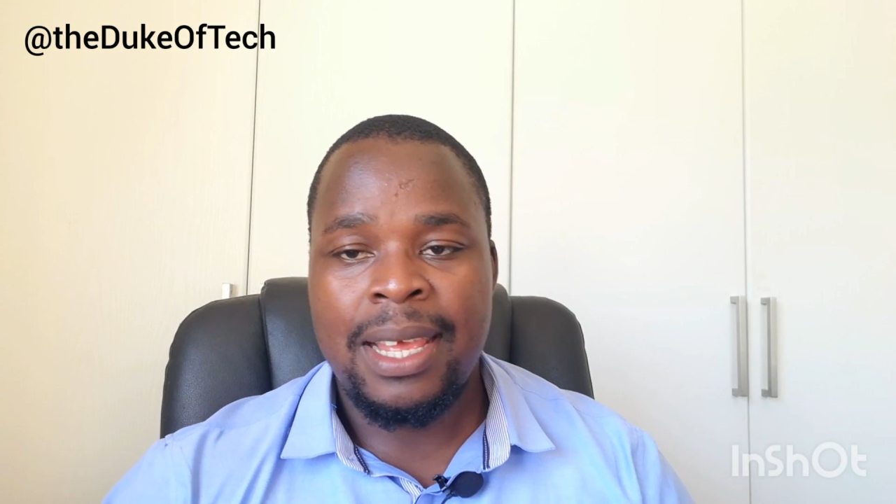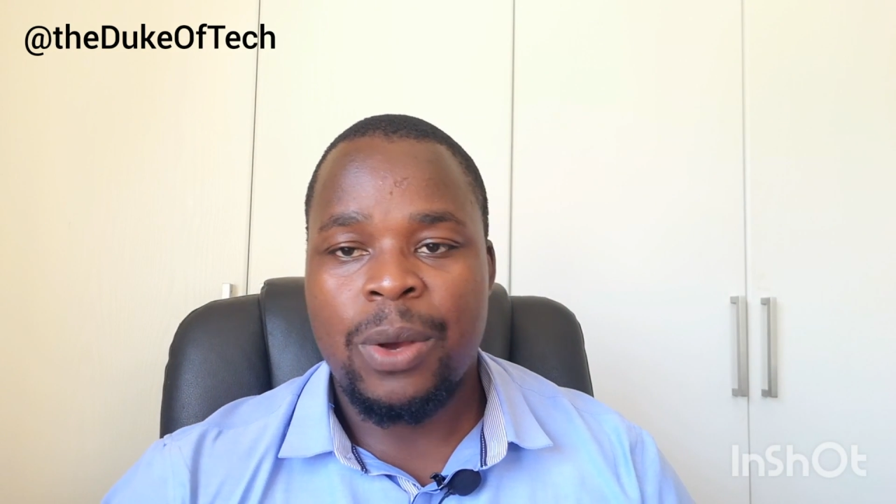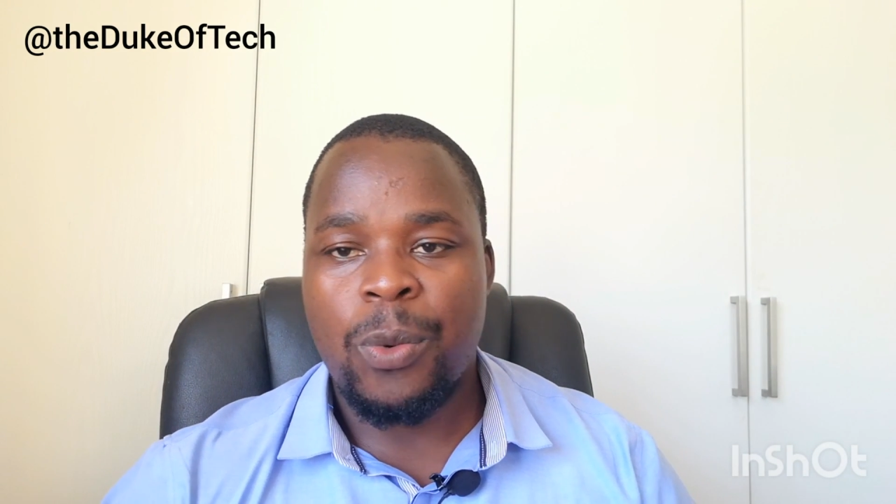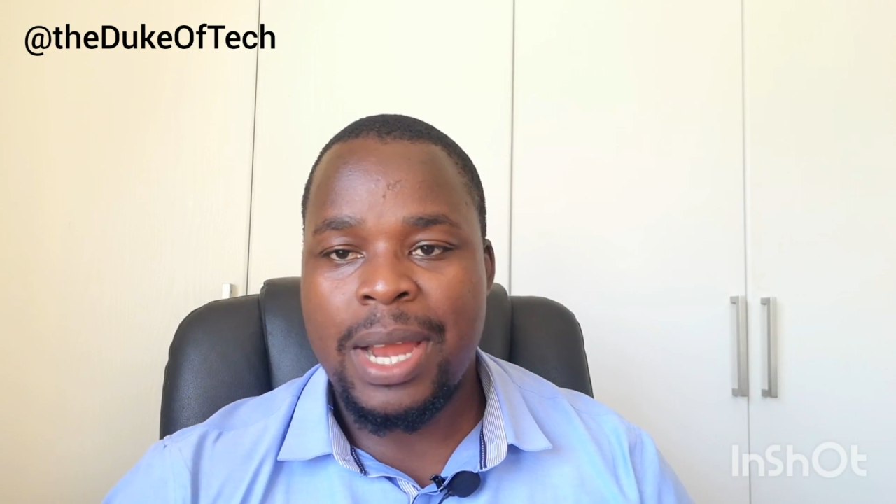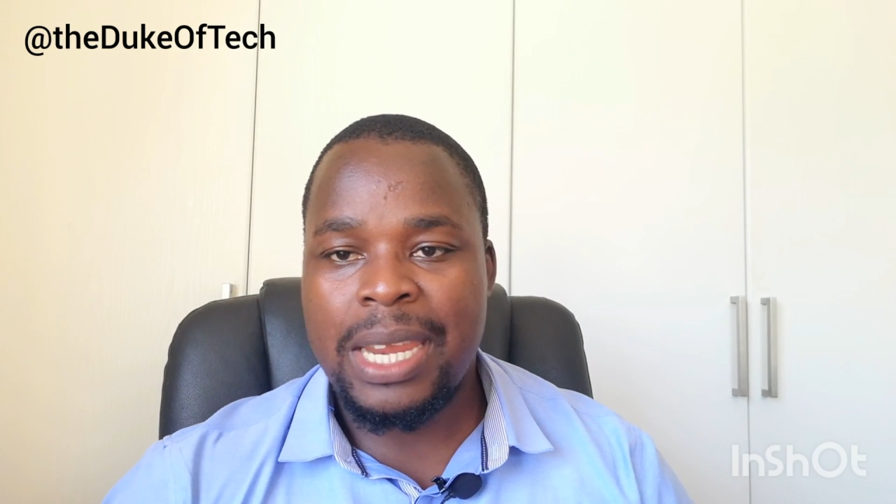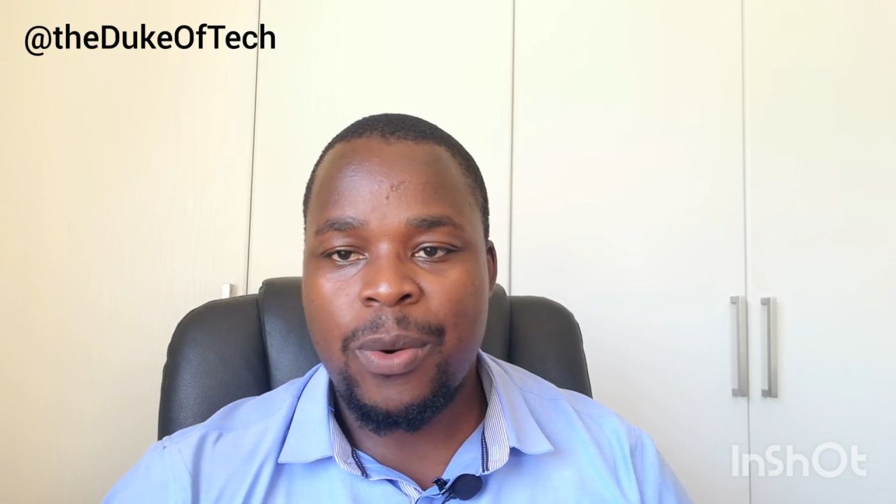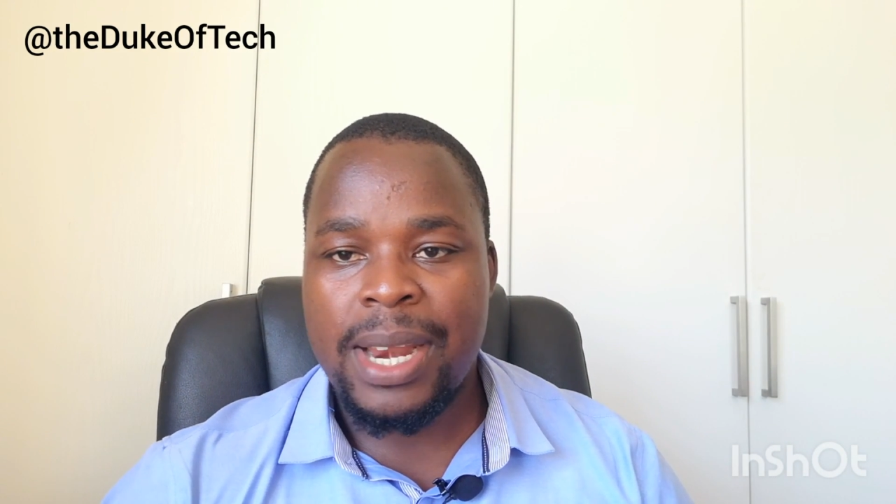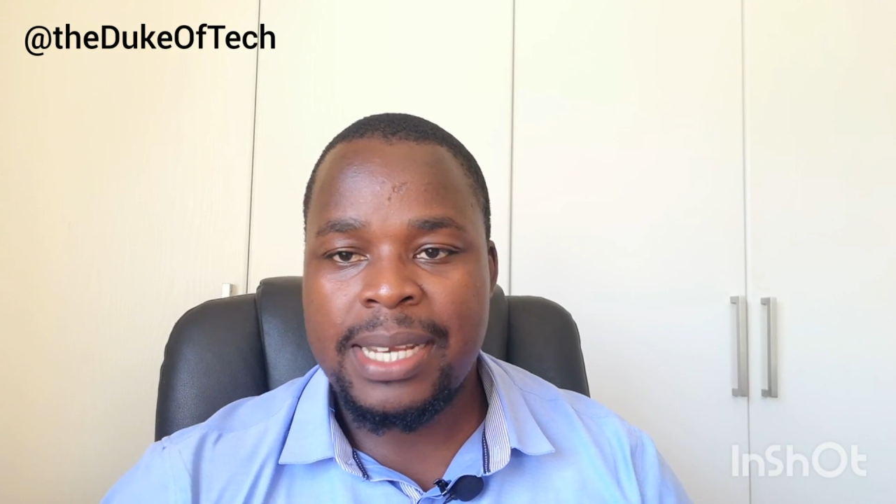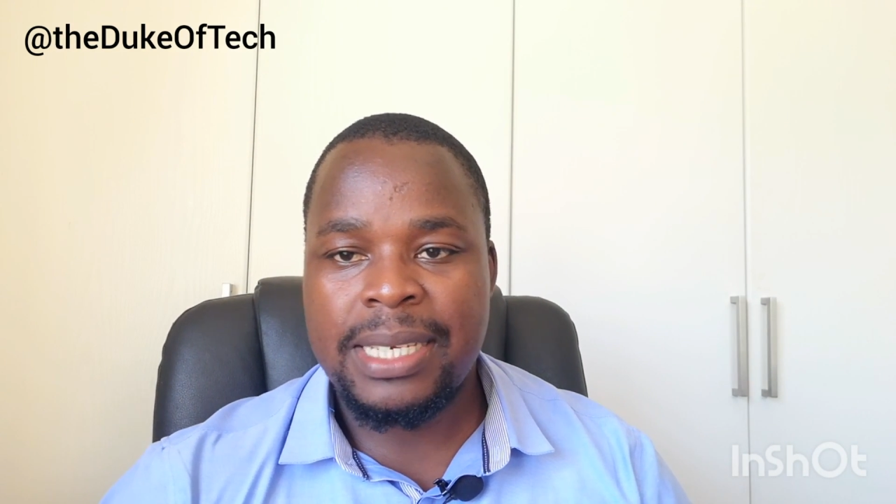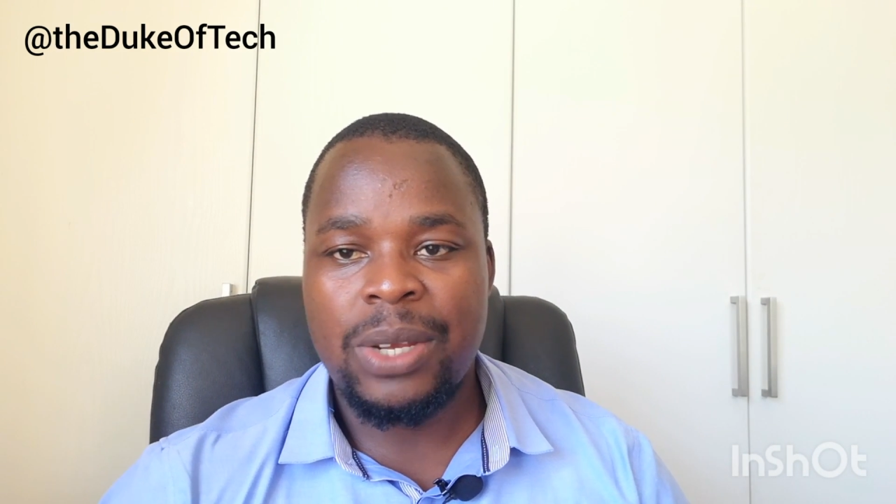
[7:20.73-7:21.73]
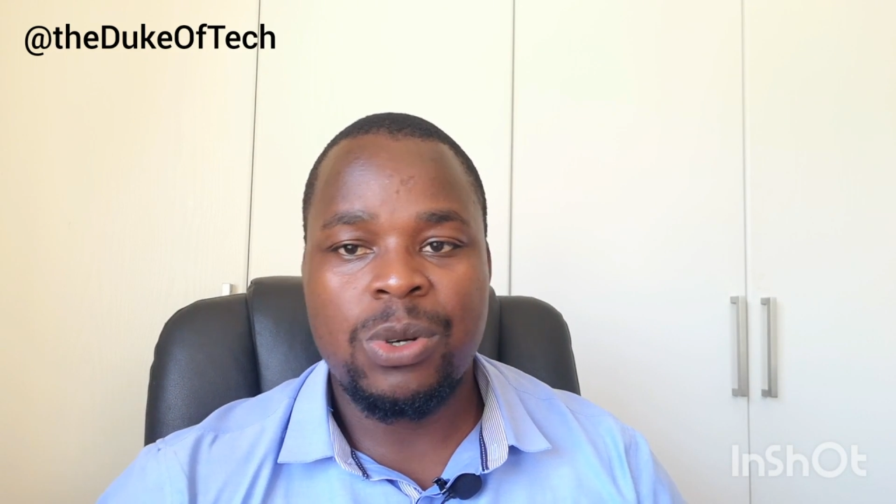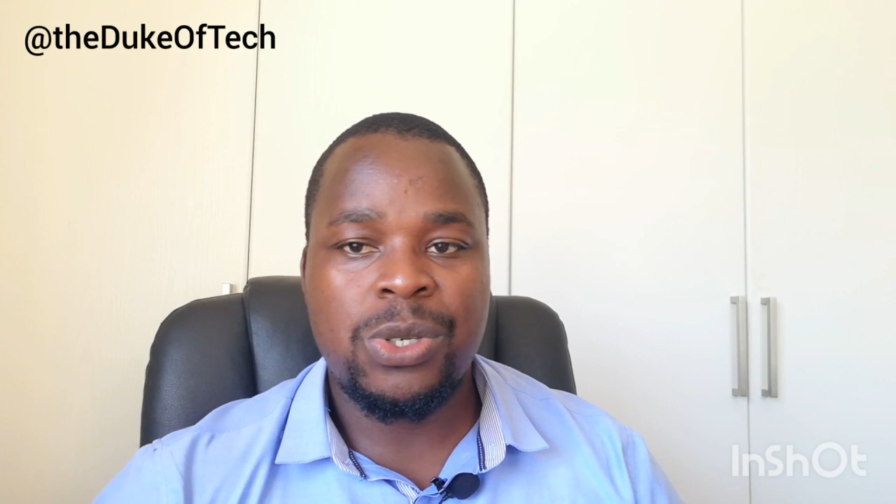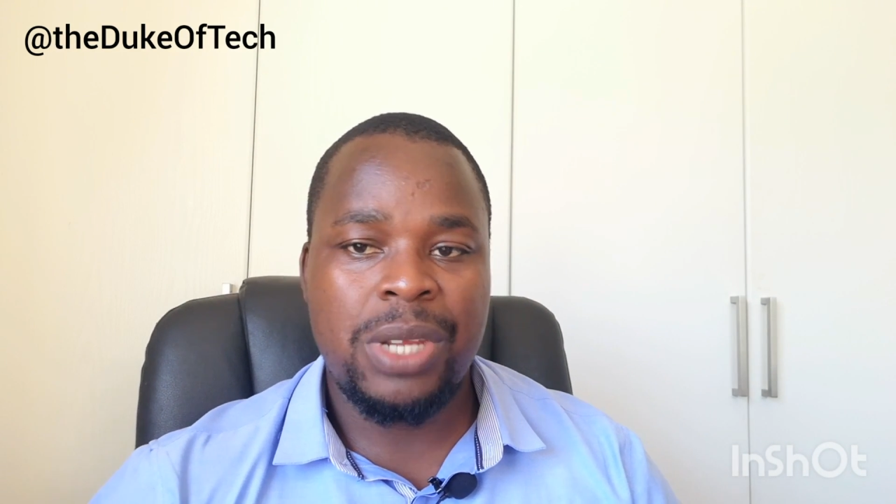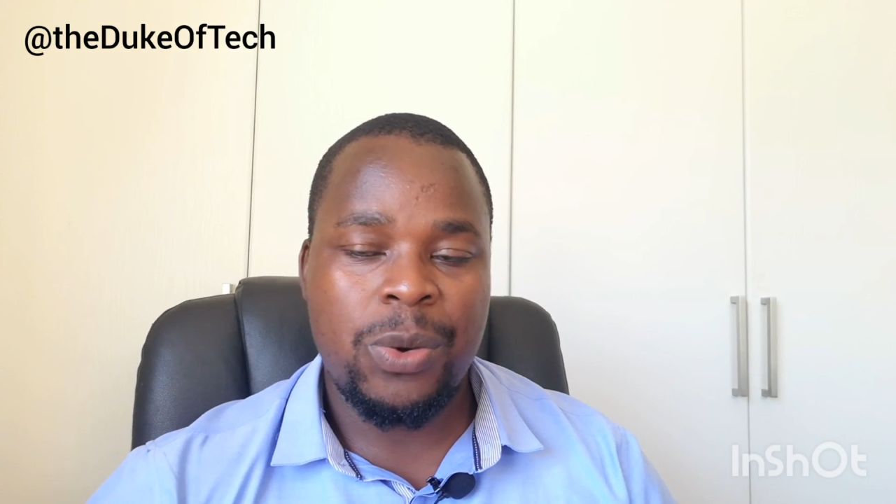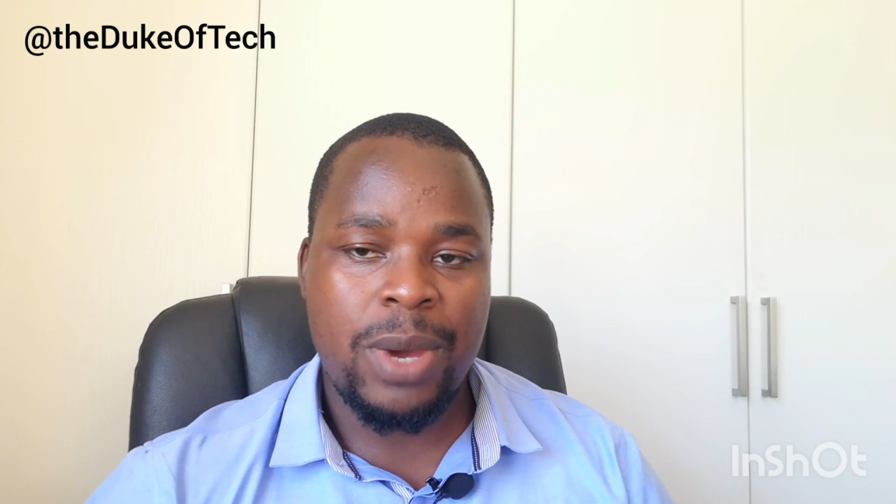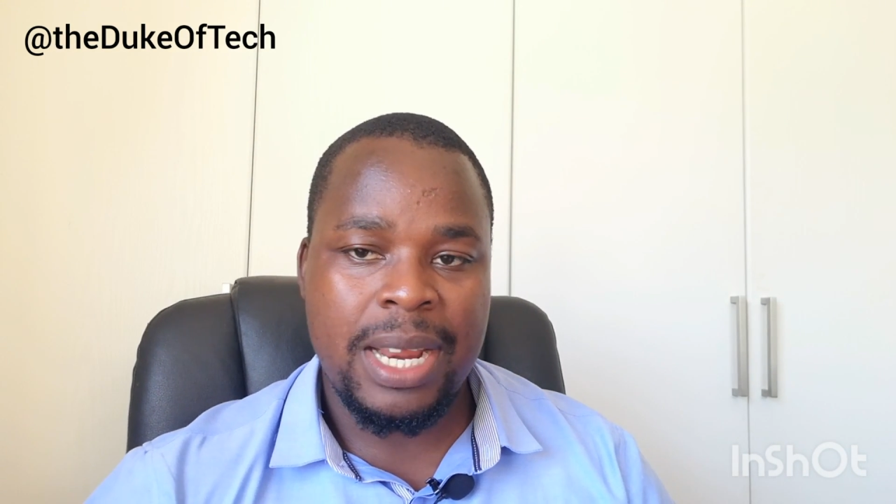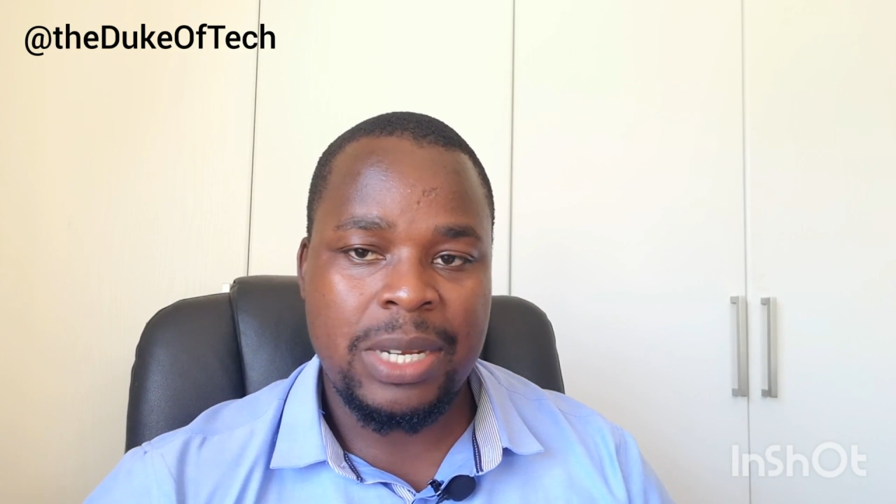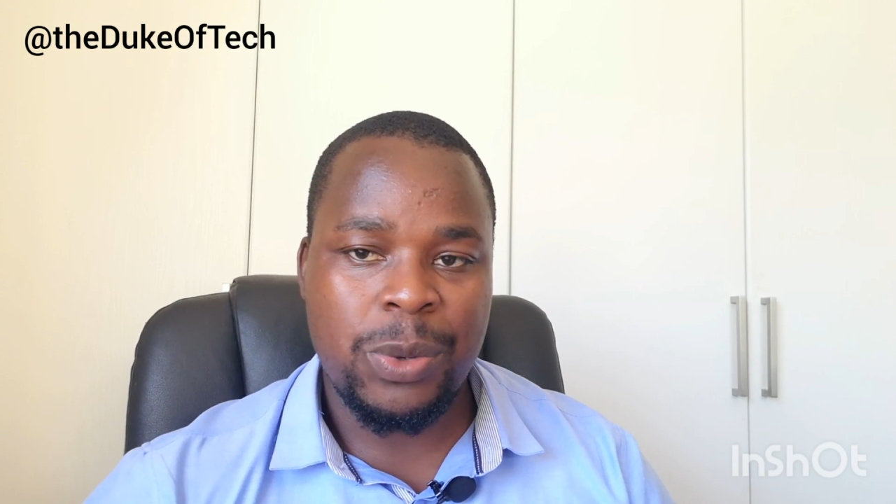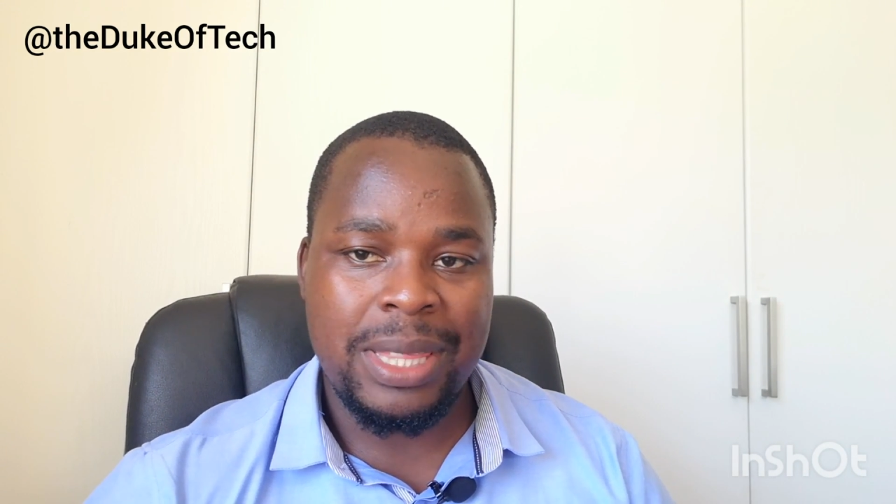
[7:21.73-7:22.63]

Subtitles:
a 1-year warranty or 2-year warranty.